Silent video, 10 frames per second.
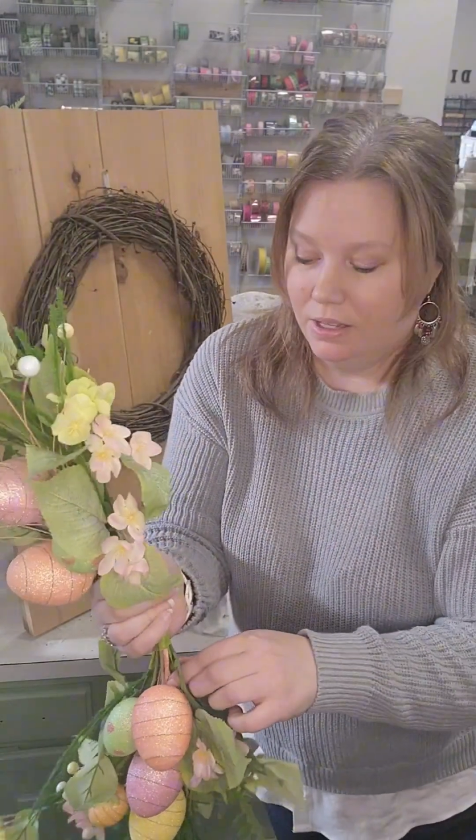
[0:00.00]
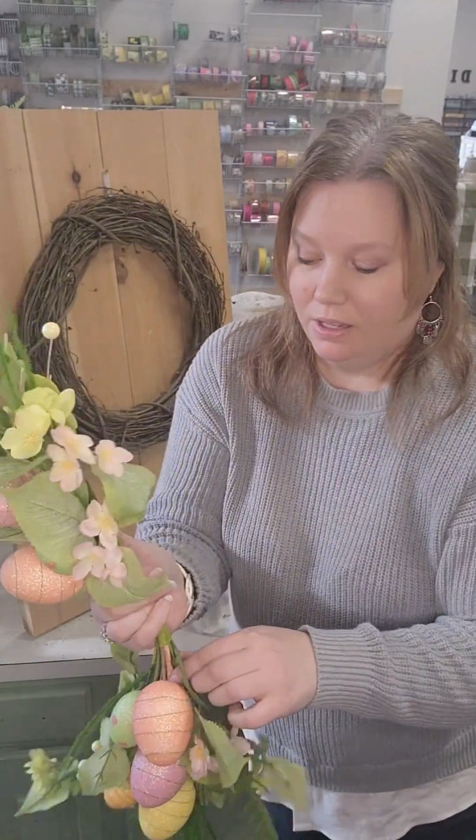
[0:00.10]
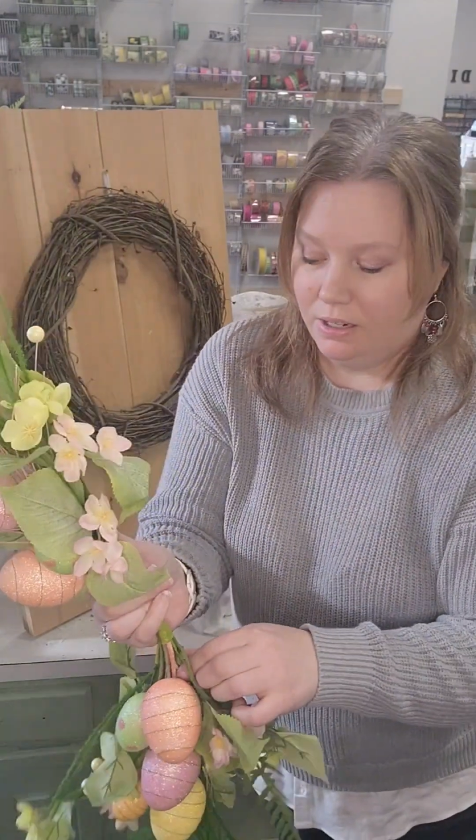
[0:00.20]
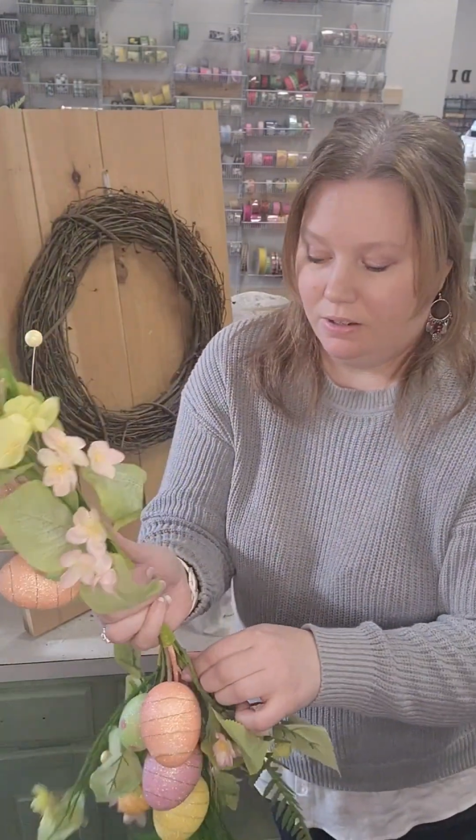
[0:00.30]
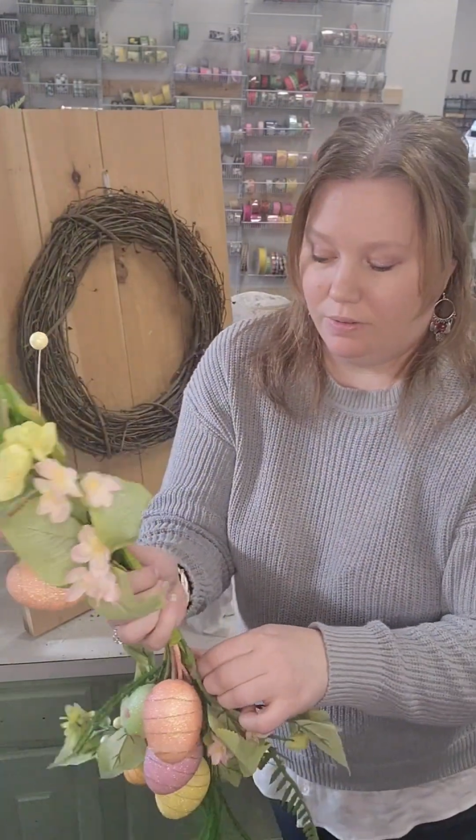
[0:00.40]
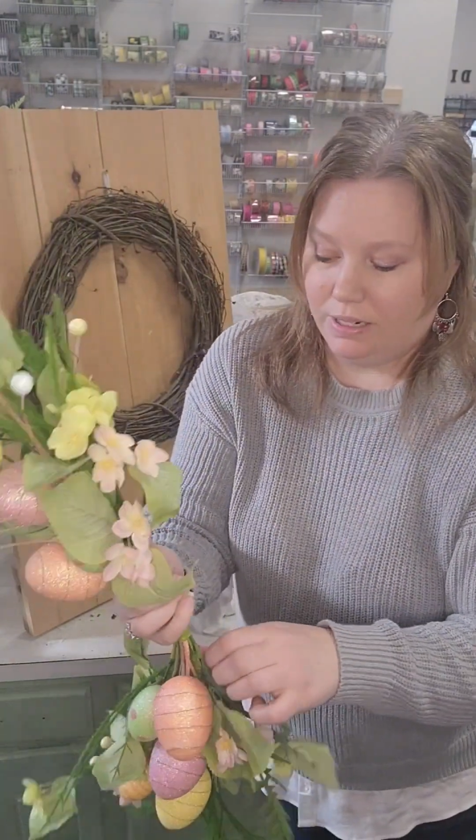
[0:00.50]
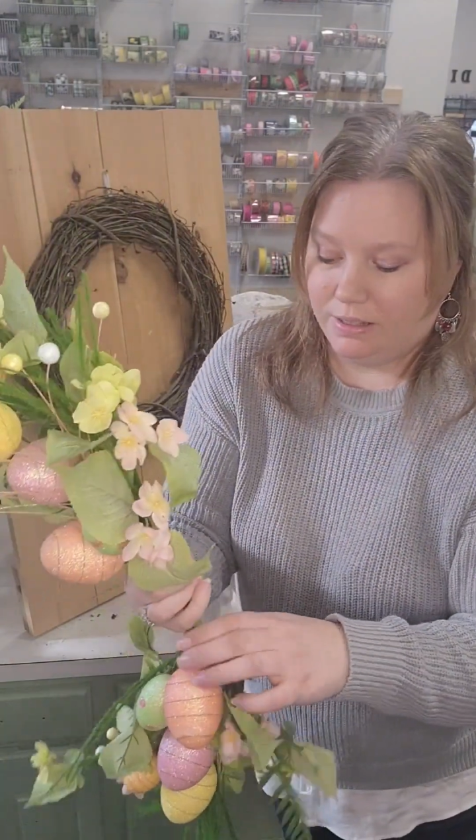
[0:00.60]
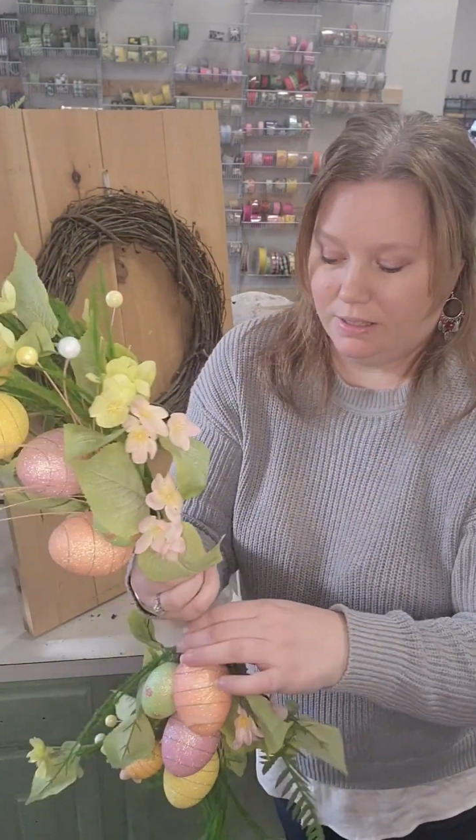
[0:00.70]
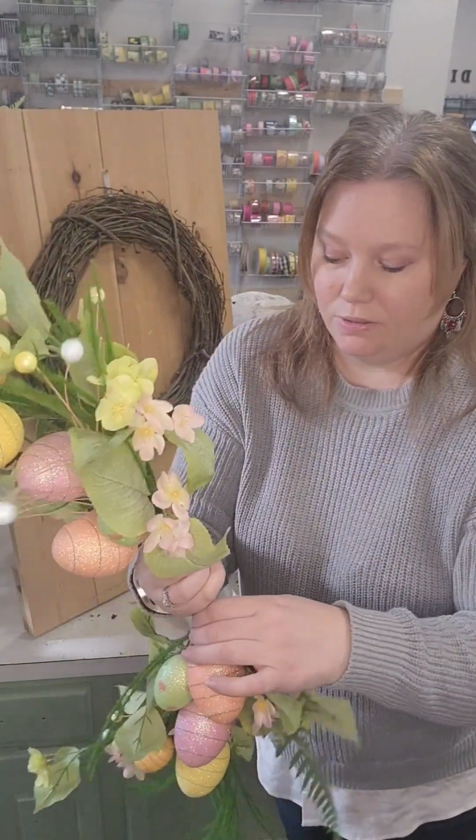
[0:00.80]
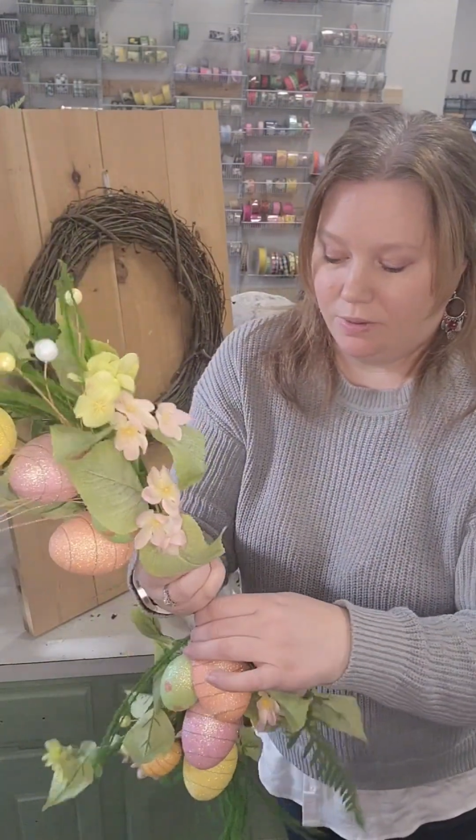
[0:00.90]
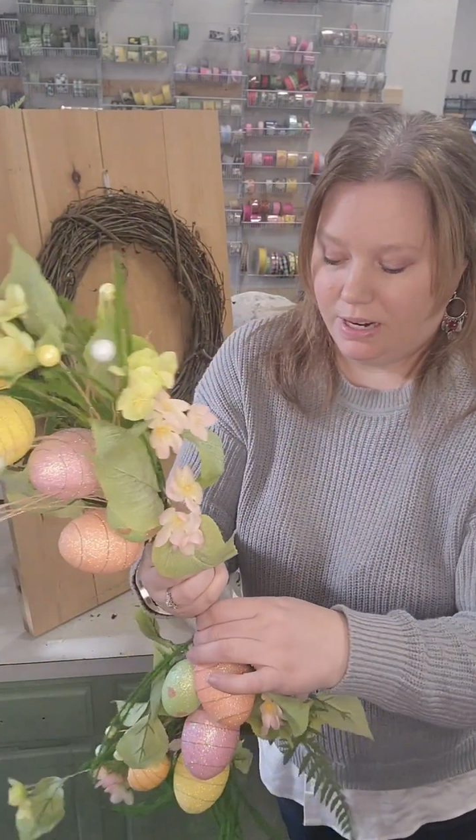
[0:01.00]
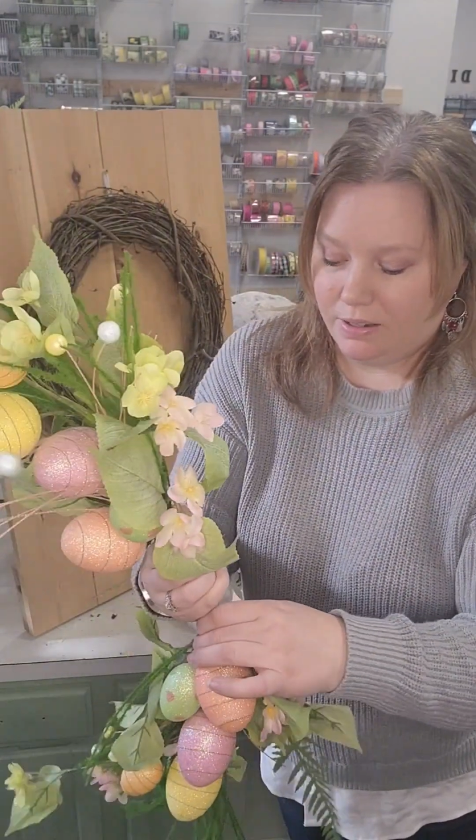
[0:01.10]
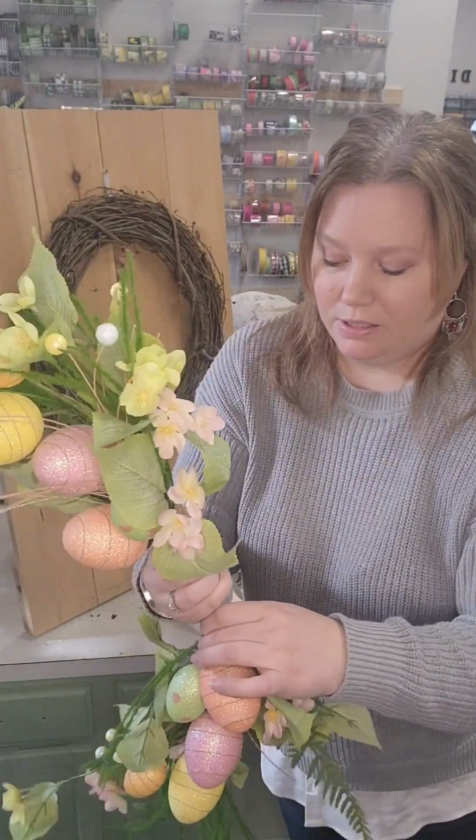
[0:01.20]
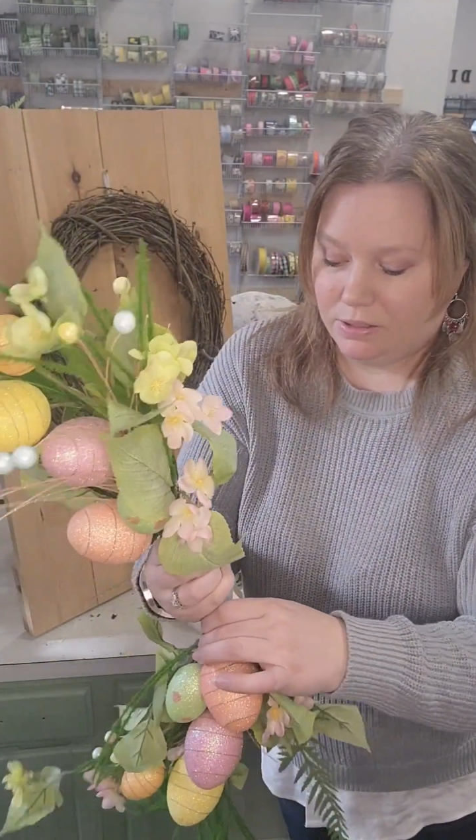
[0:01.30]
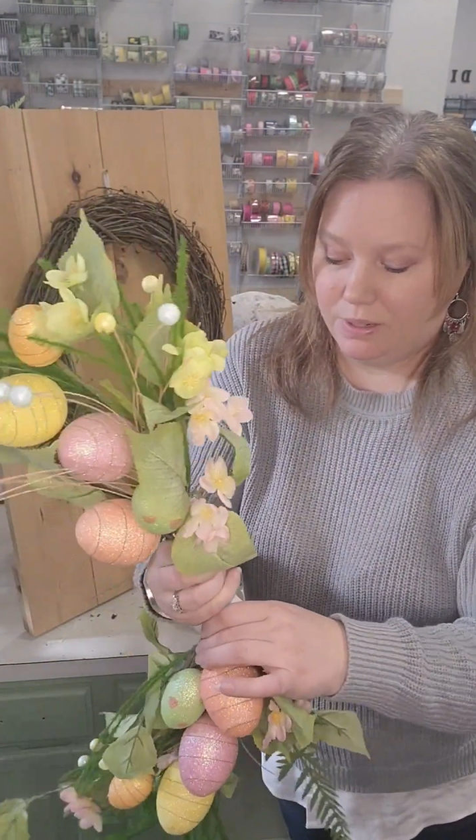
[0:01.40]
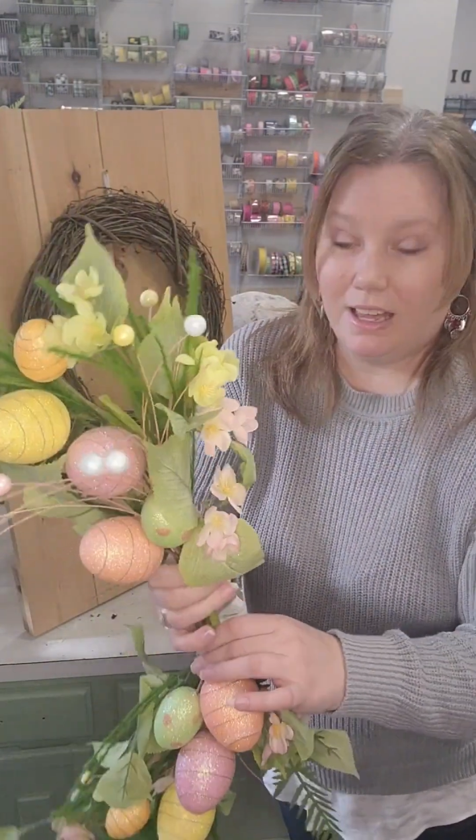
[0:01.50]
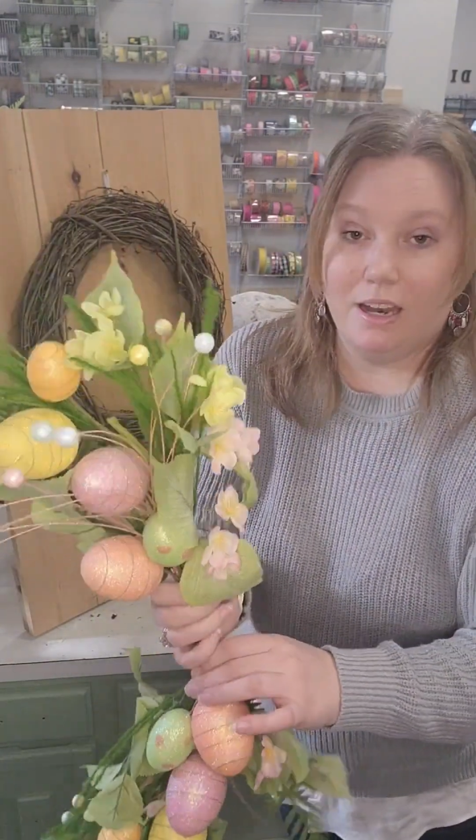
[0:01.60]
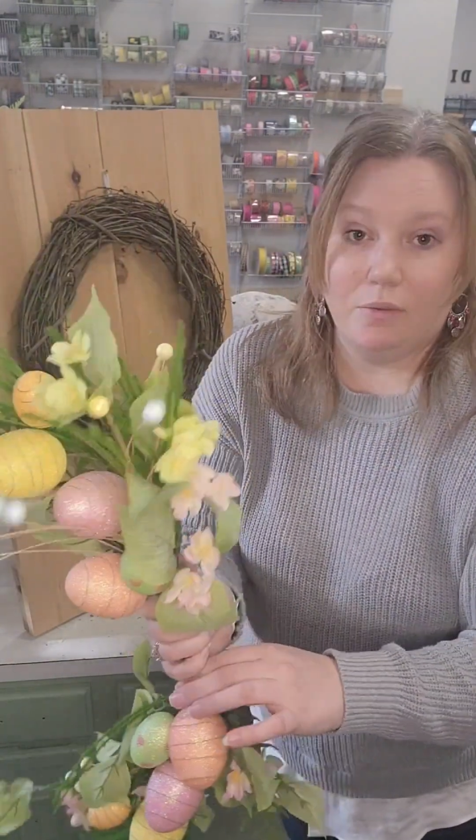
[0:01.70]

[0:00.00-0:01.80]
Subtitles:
You know, the wreath is round, so we kind